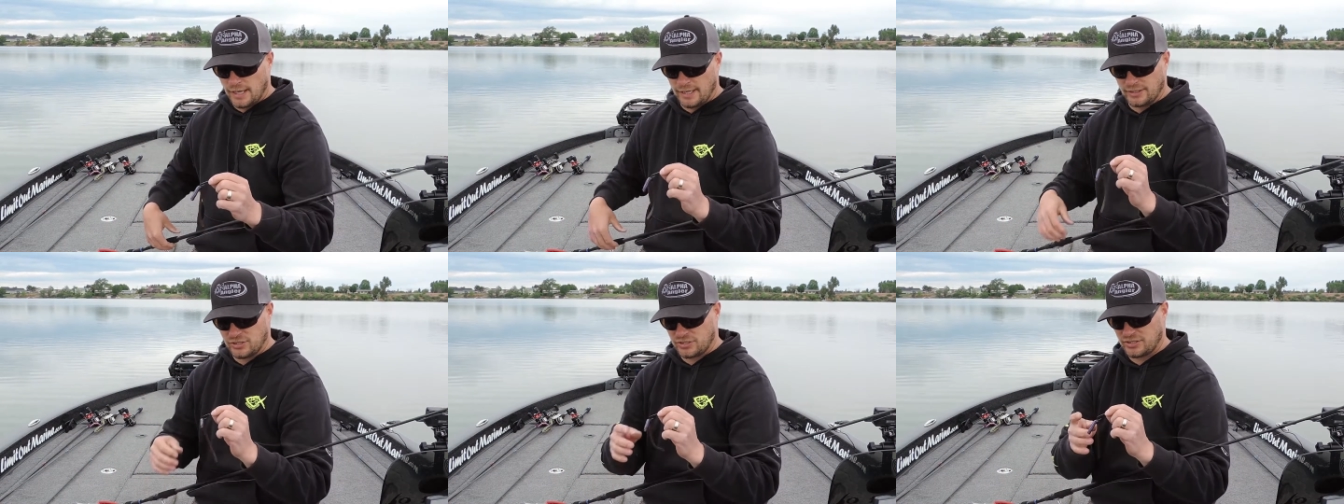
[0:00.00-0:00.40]

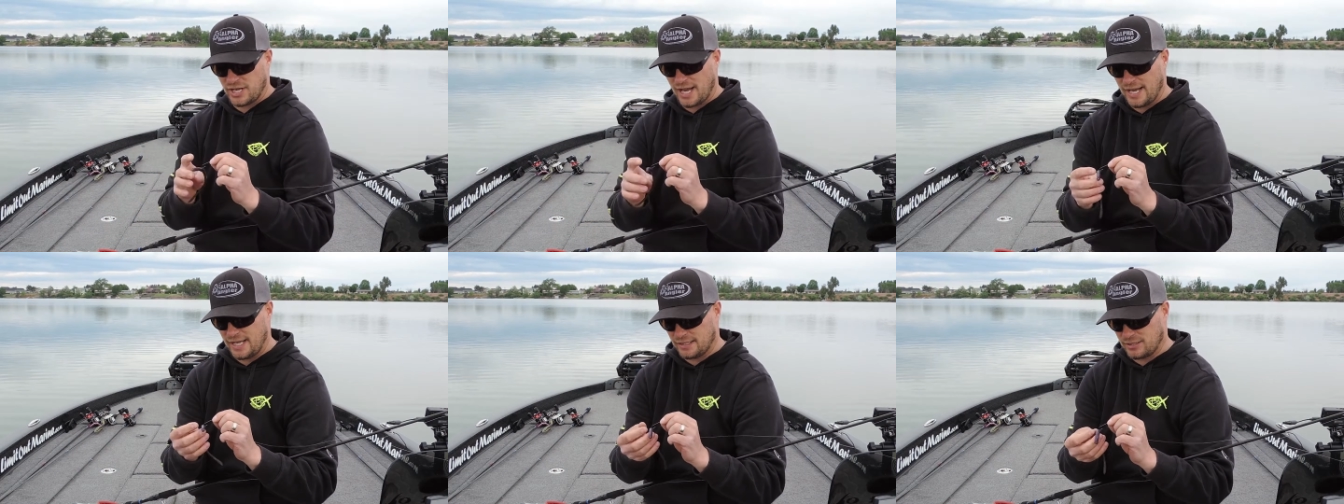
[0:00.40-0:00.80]
And just
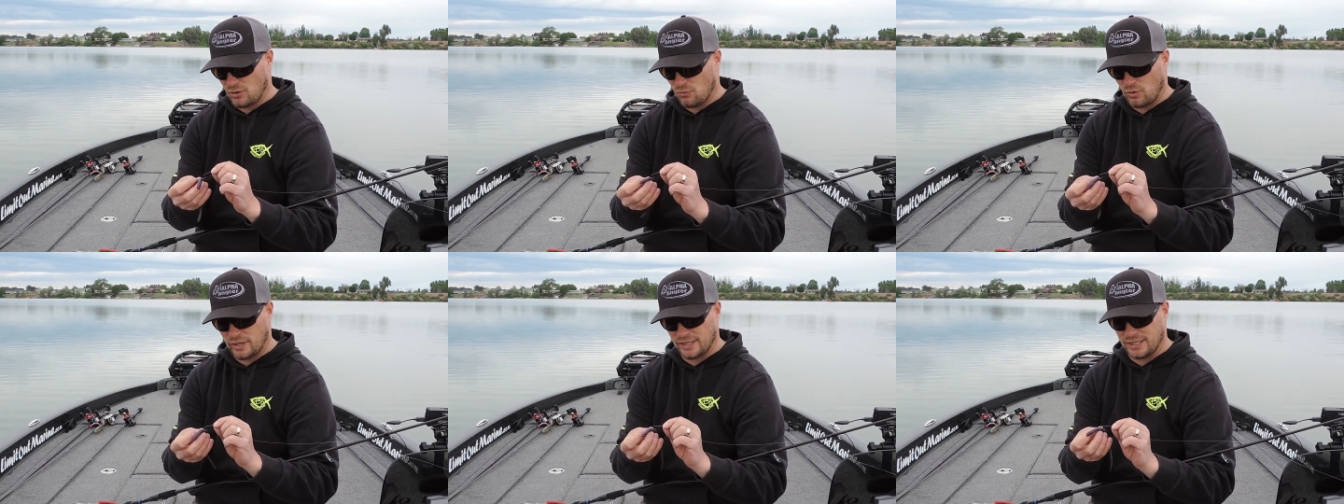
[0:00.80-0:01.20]
tie it to
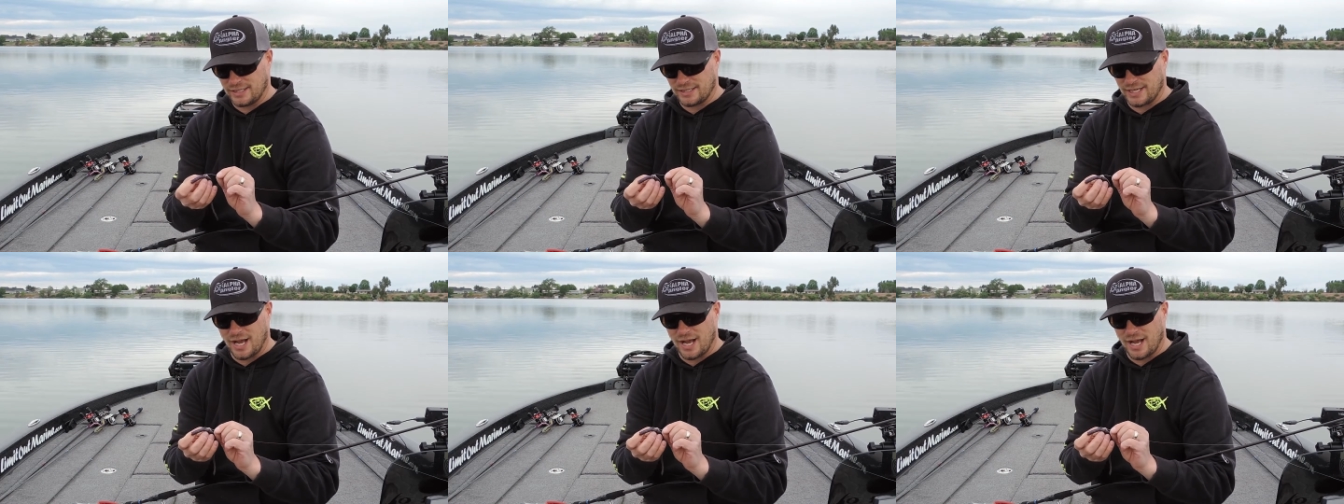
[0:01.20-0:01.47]
one of these